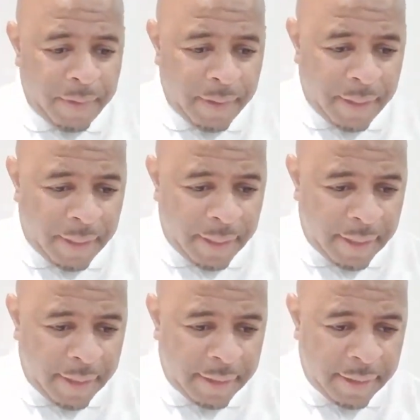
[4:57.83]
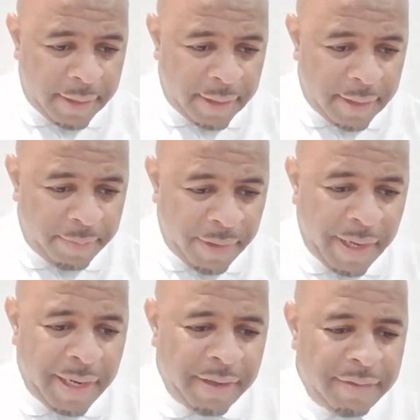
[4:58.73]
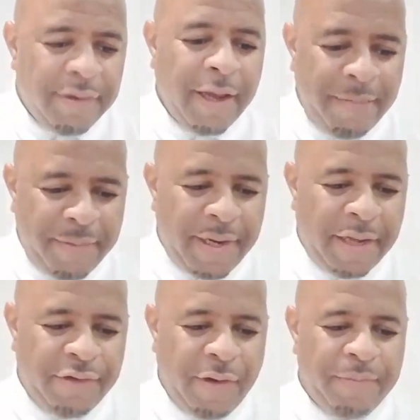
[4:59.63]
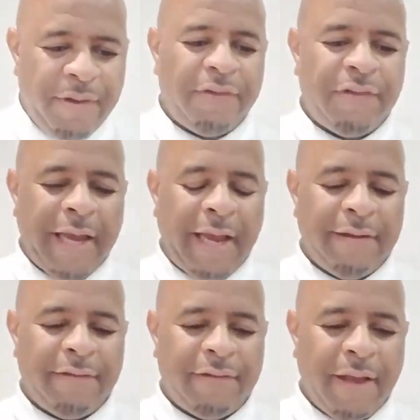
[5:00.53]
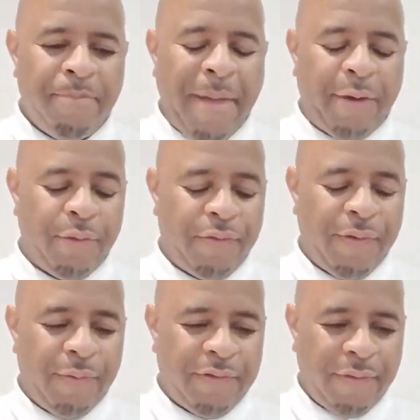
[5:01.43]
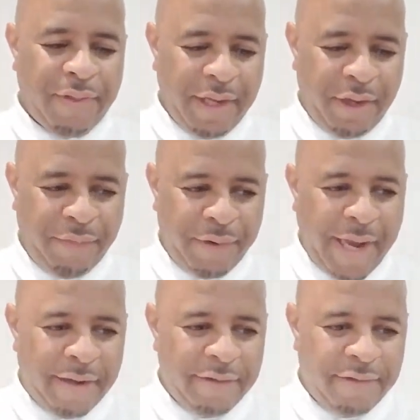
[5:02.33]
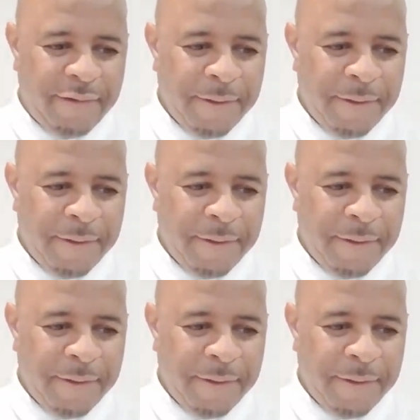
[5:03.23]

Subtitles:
And yeah, Elaine Sharp does say it's Macclesfield. So thank you for that.